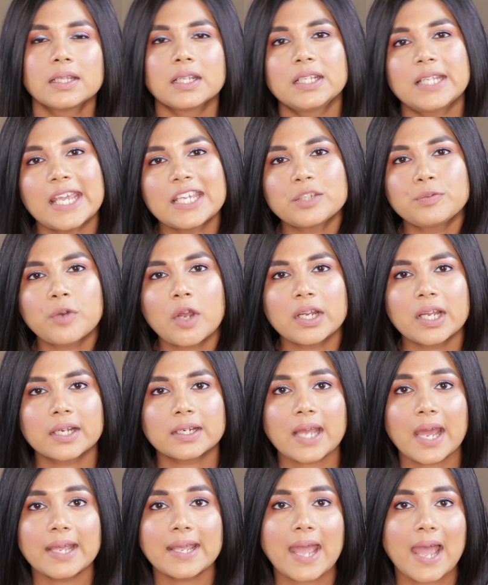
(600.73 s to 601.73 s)
The next
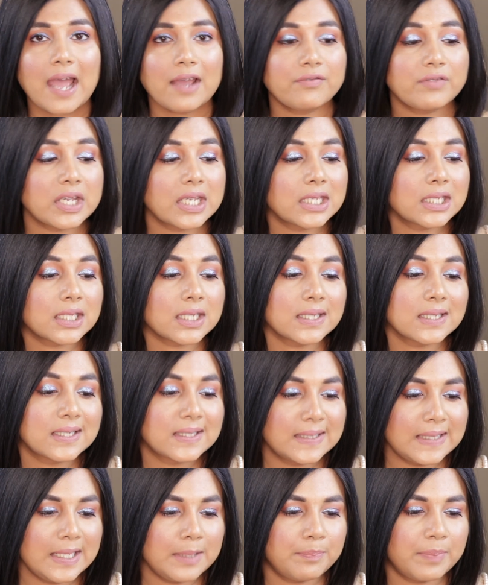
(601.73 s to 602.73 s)
product I have is a
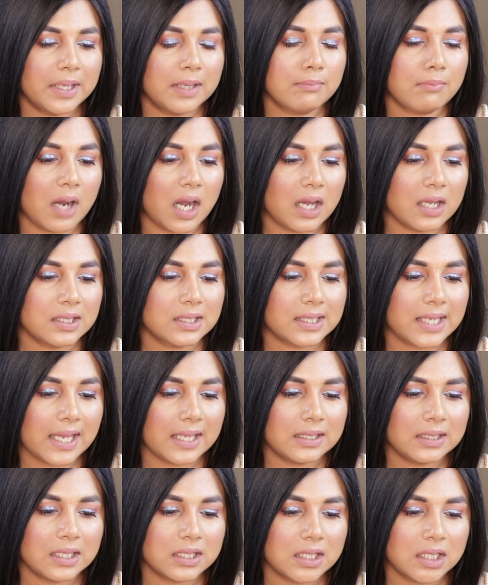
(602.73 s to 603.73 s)
sleeping mask,
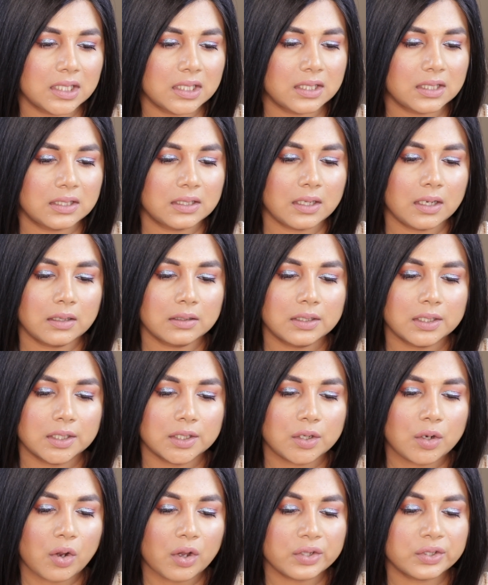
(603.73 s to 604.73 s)
and this is the
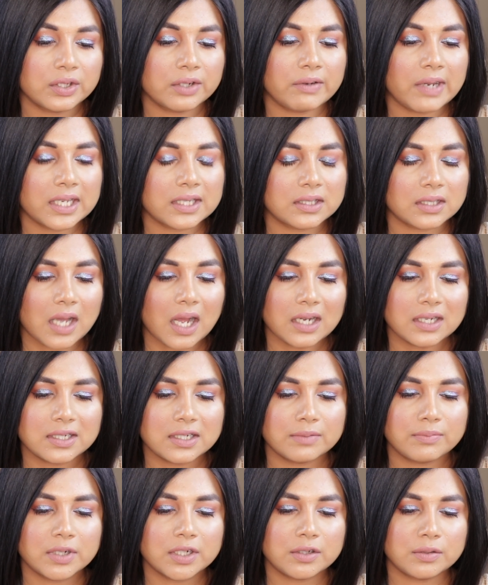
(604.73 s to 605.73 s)
Cosrx
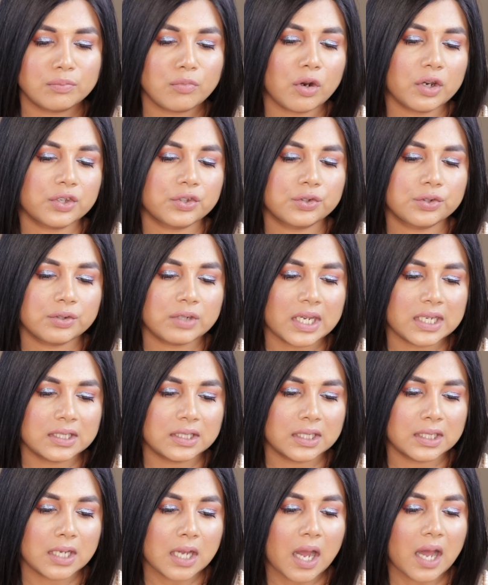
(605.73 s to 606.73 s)
Ultimate
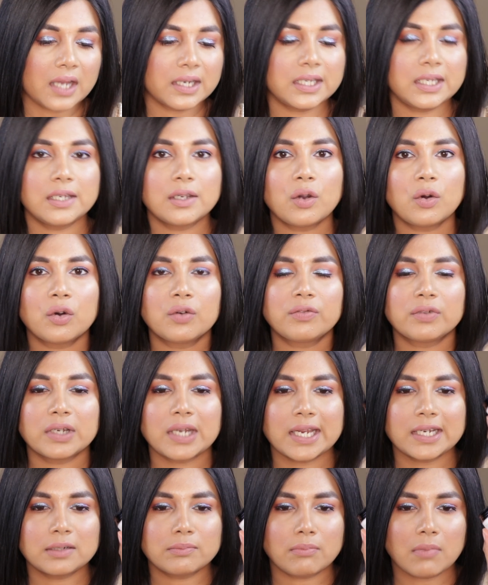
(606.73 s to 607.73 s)
Moisturizing Honey
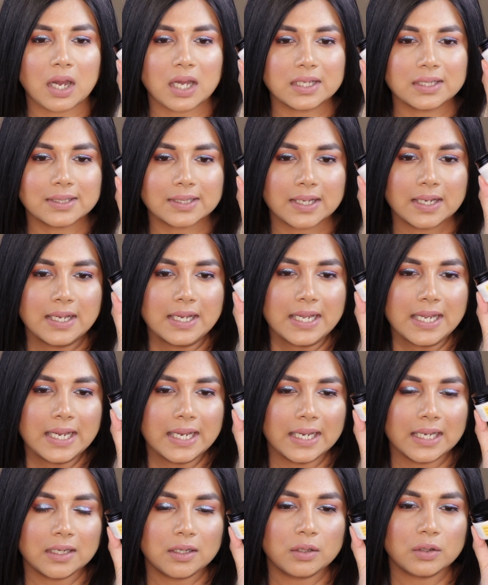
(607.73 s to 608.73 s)
Overnight Mask.
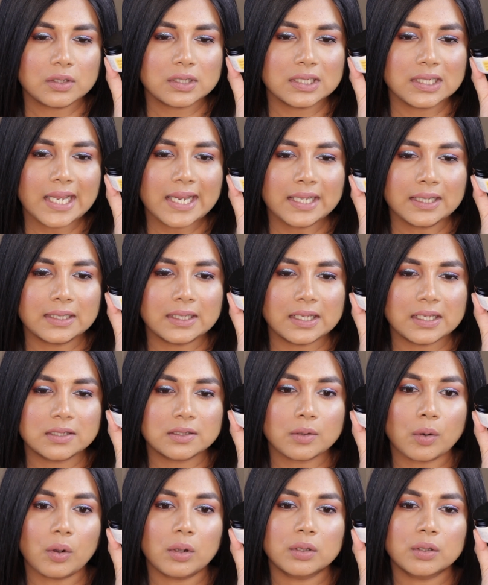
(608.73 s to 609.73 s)
It looks like
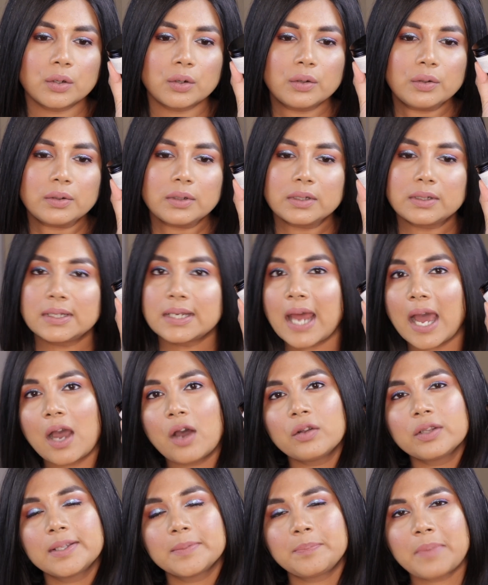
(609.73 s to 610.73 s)
this, although
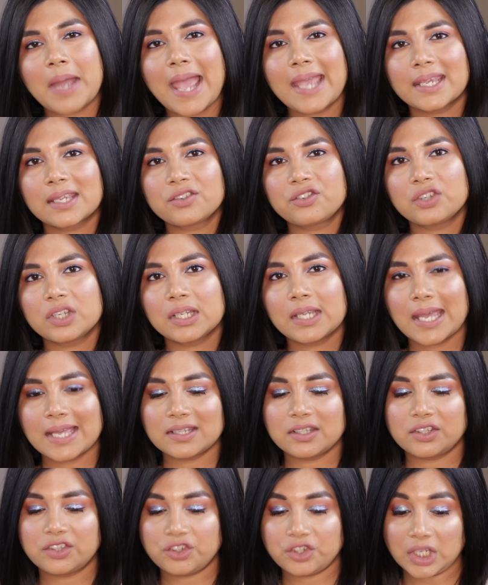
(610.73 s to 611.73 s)
now the packaging
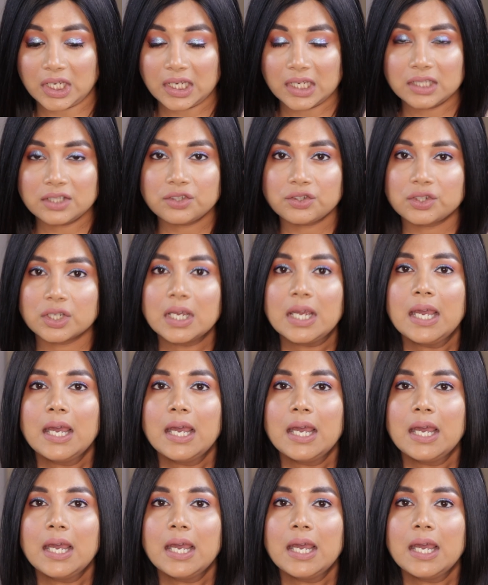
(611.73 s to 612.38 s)
has changed.